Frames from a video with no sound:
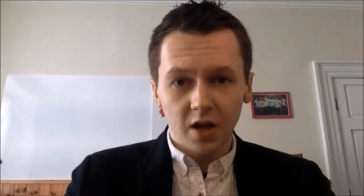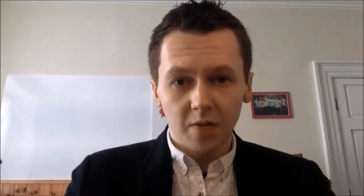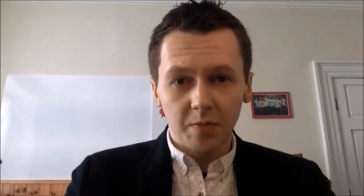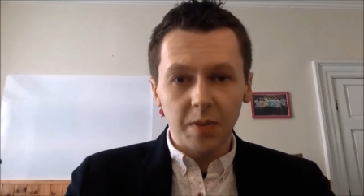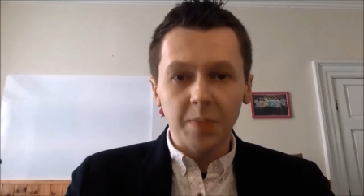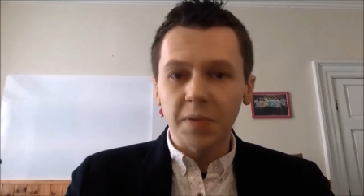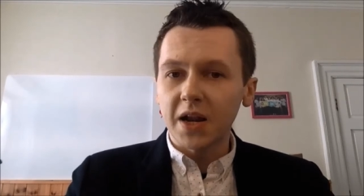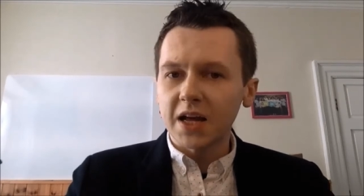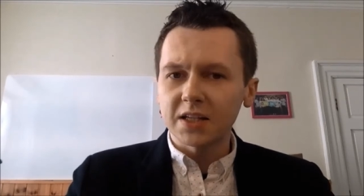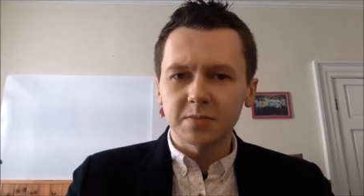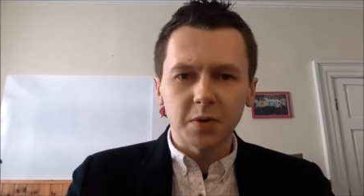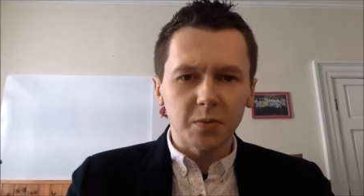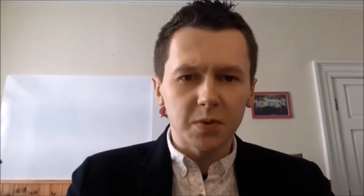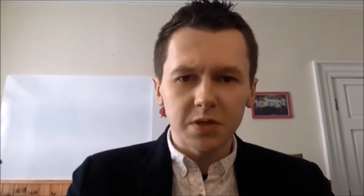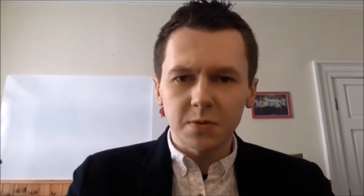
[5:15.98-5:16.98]
People ask
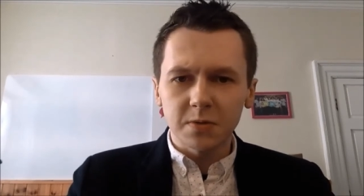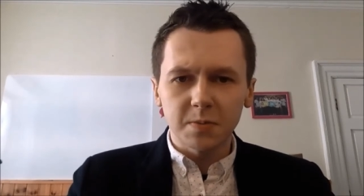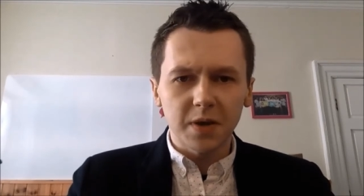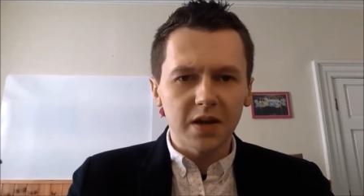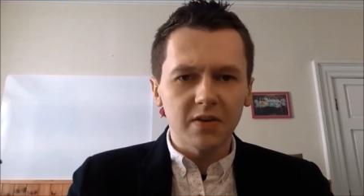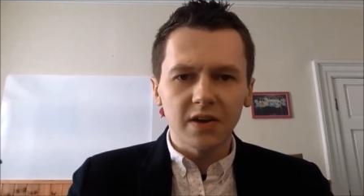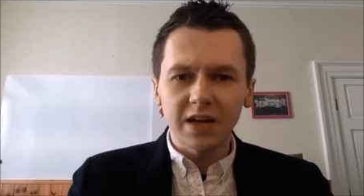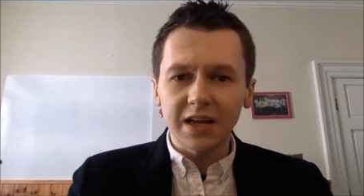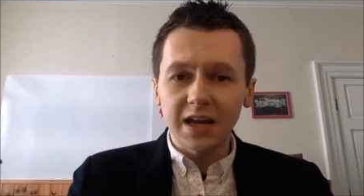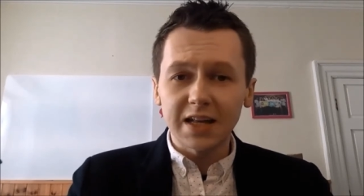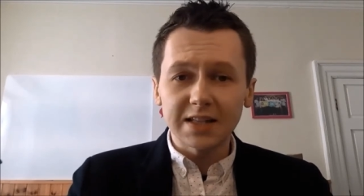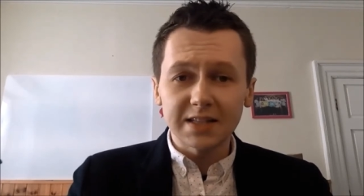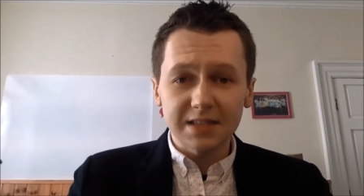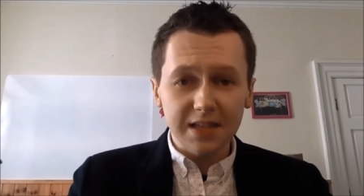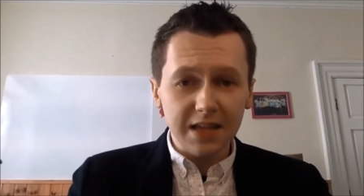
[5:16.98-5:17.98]
me which was better. I
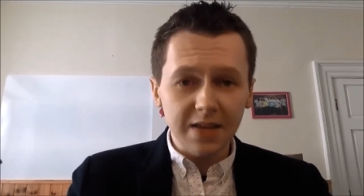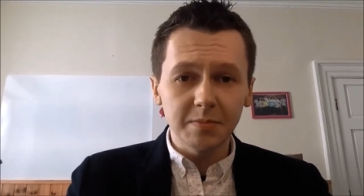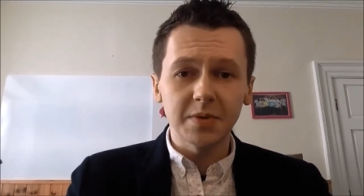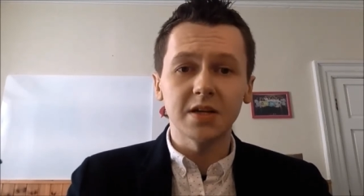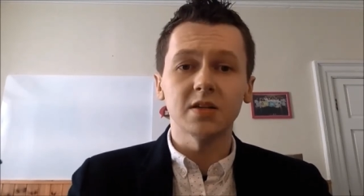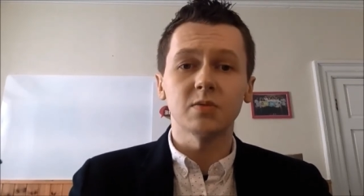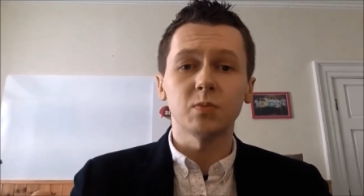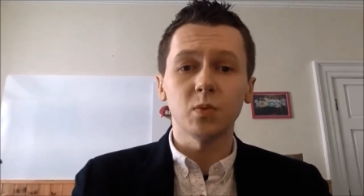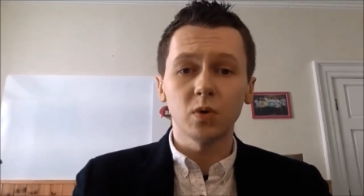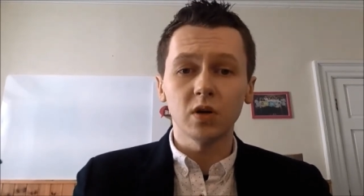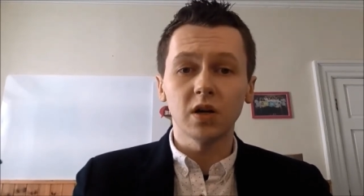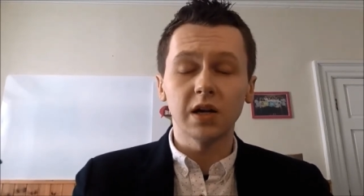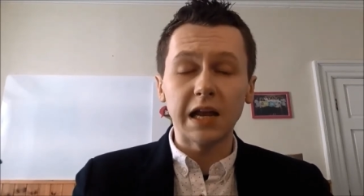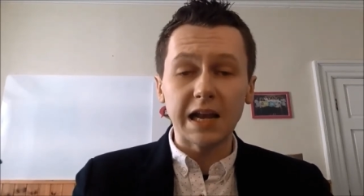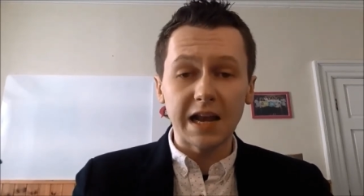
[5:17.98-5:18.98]
can't say because
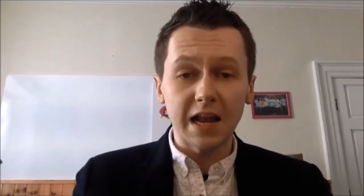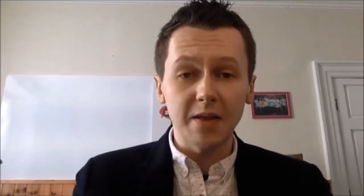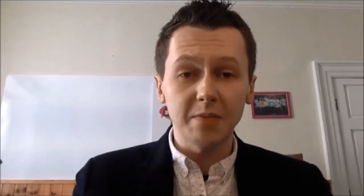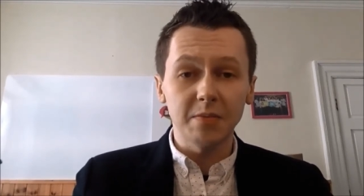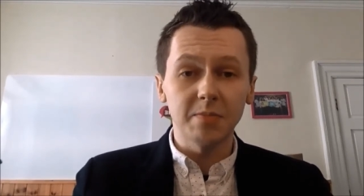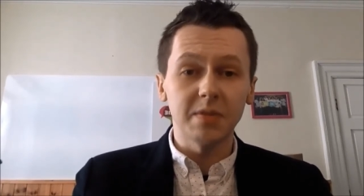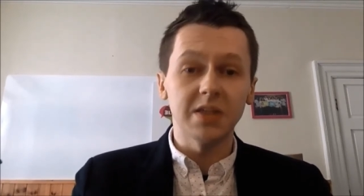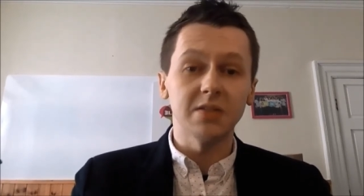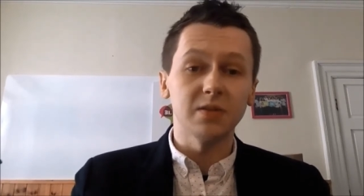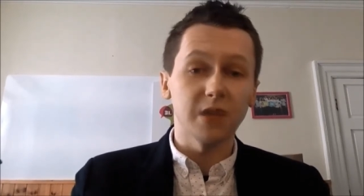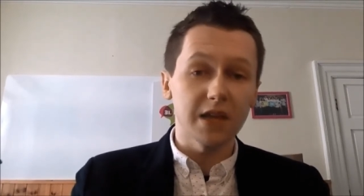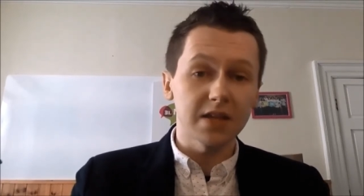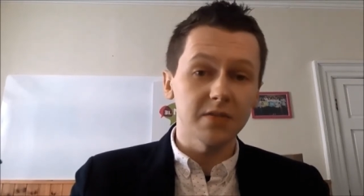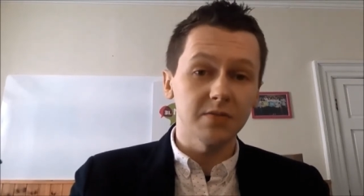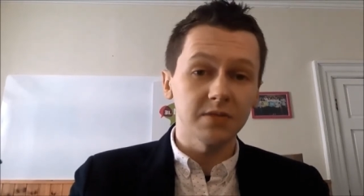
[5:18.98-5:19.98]
one enabled me to
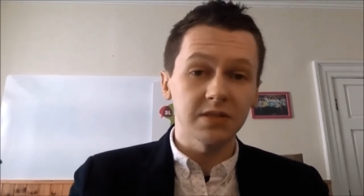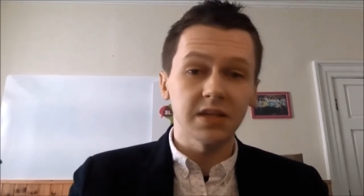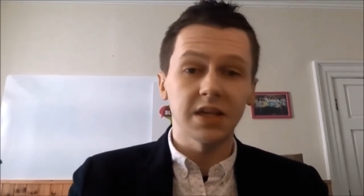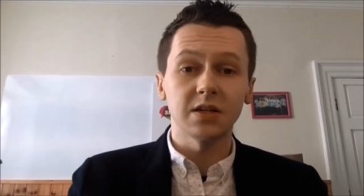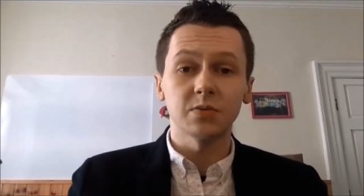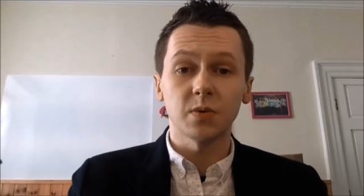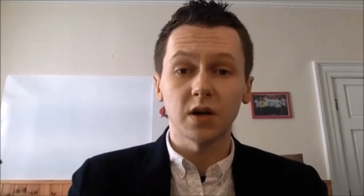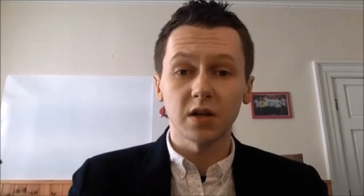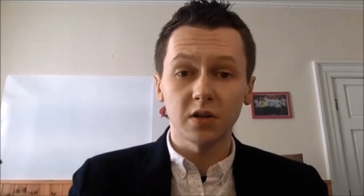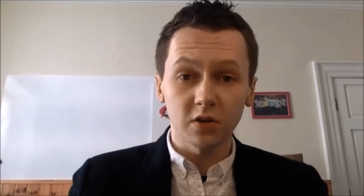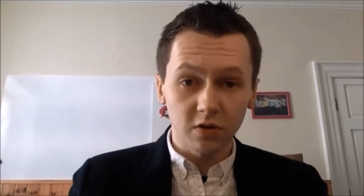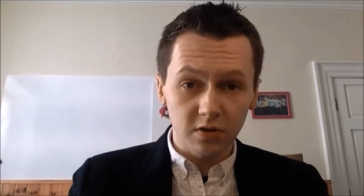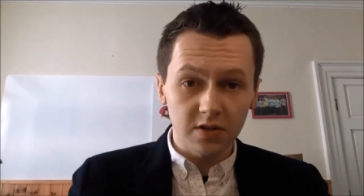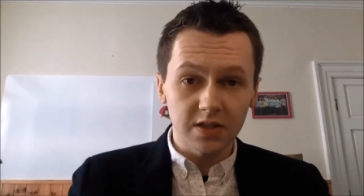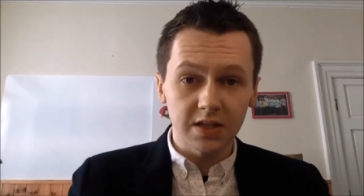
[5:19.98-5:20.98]
get to a stage where I
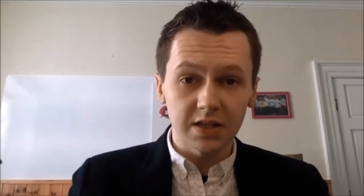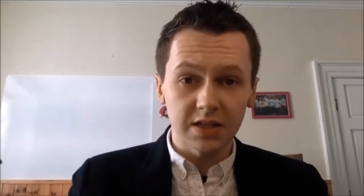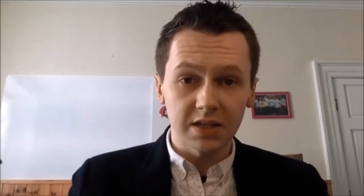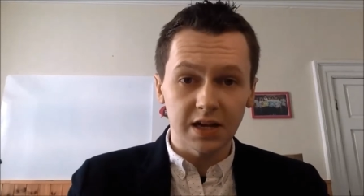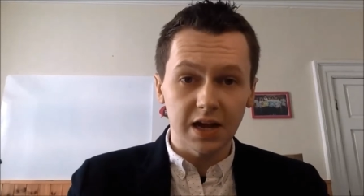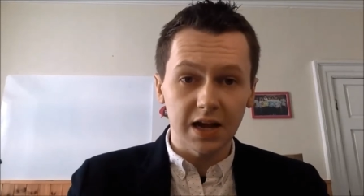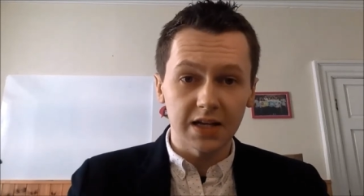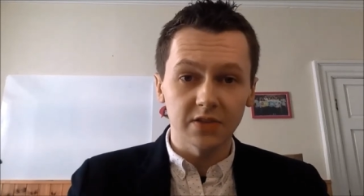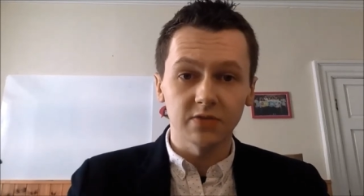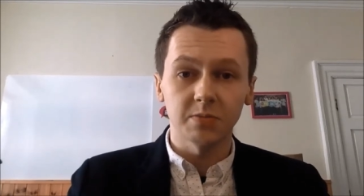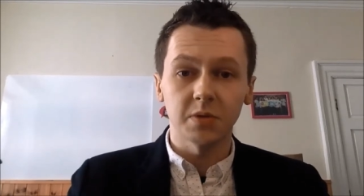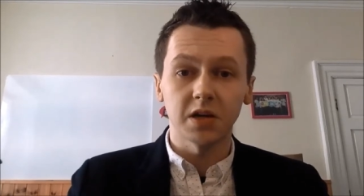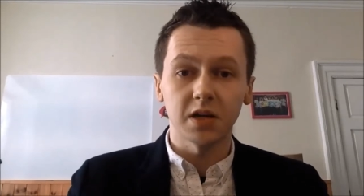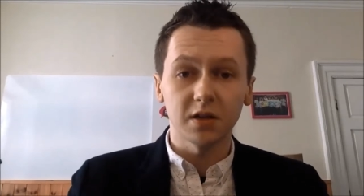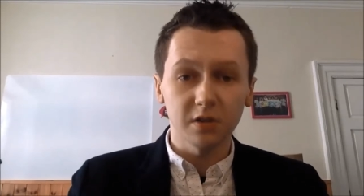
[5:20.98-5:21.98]
could sit in a classroom
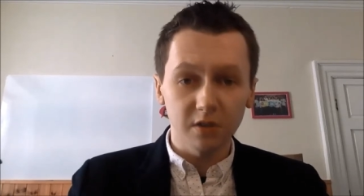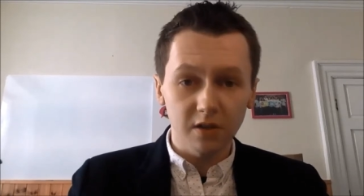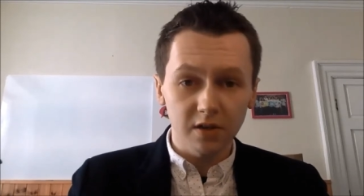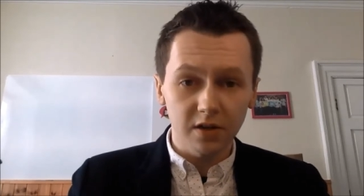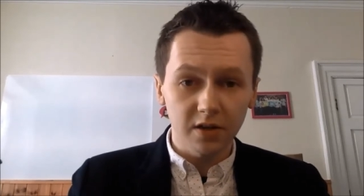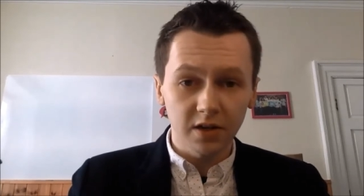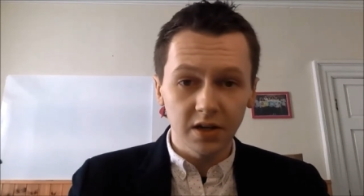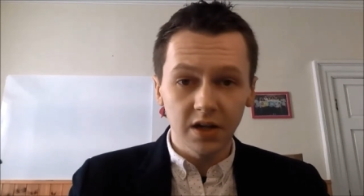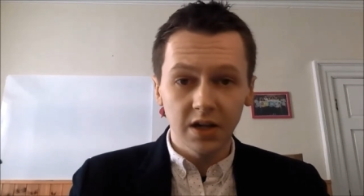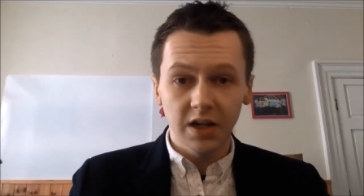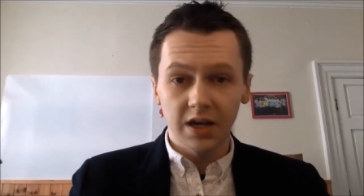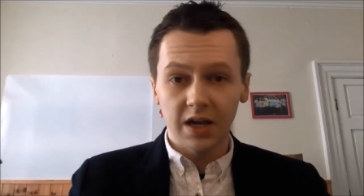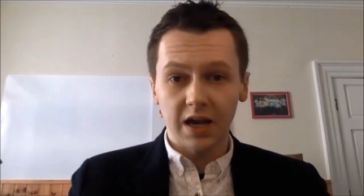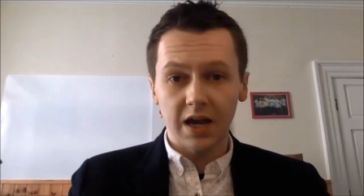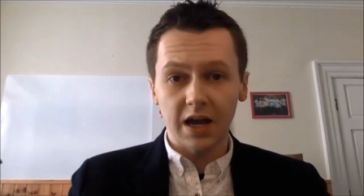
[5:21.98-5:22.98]
and I could learn,
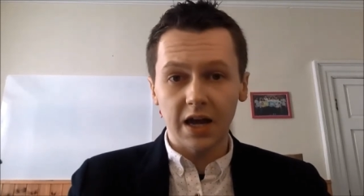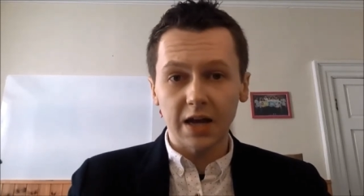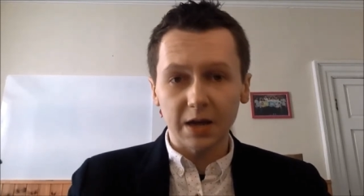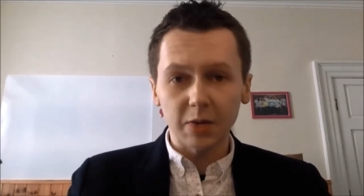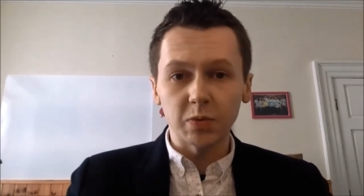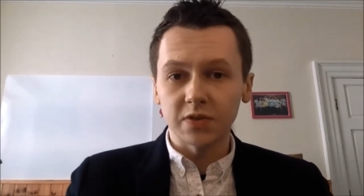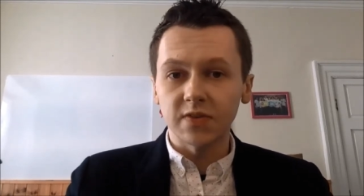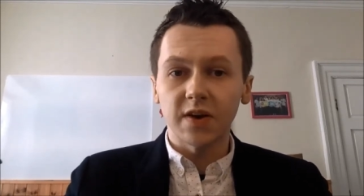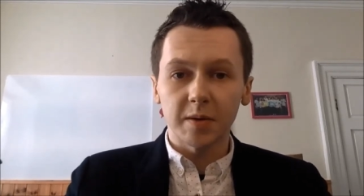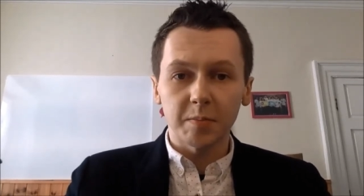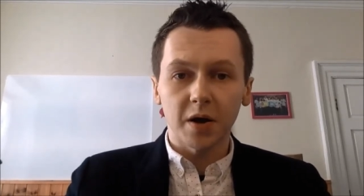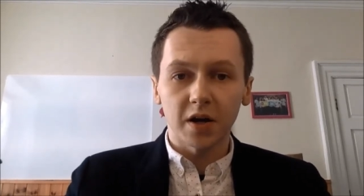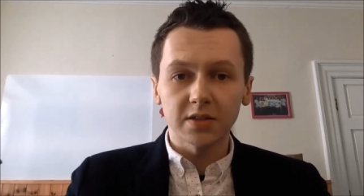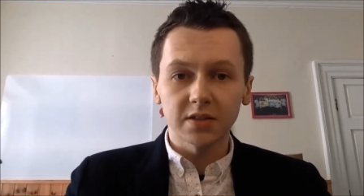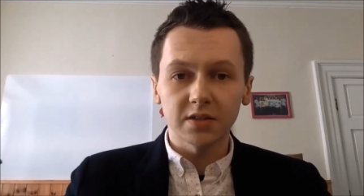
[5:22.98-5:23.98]
and it was very
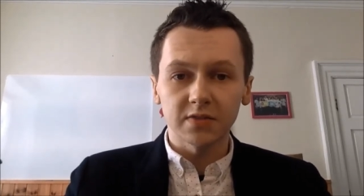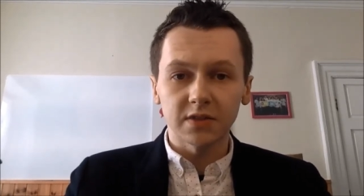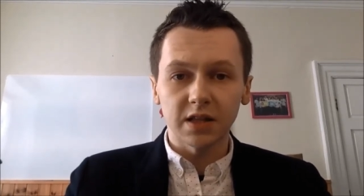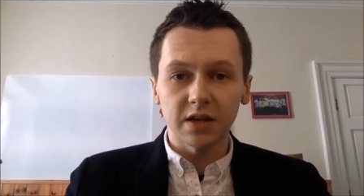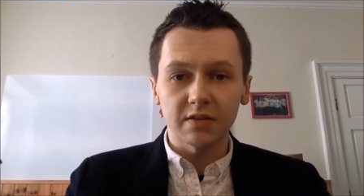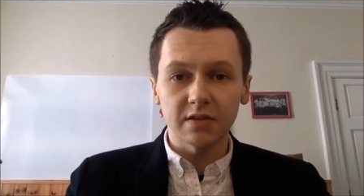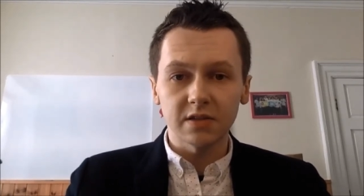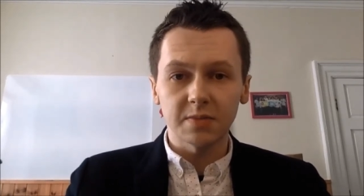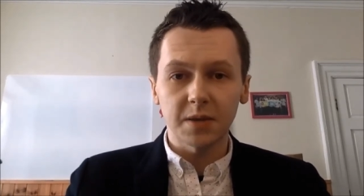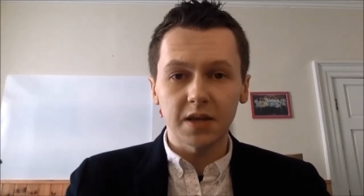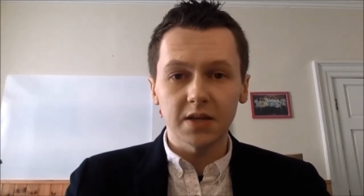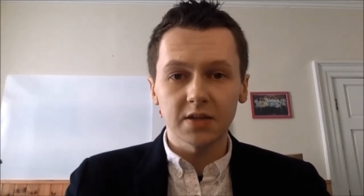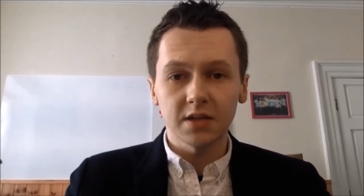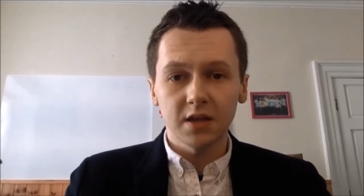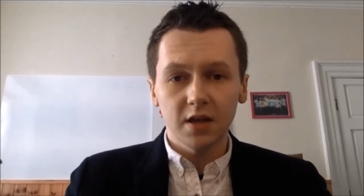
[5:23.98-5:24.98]
positive in that
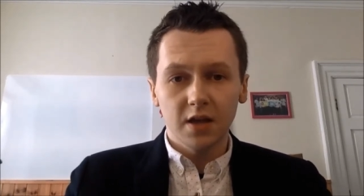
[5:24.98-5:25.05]
respect.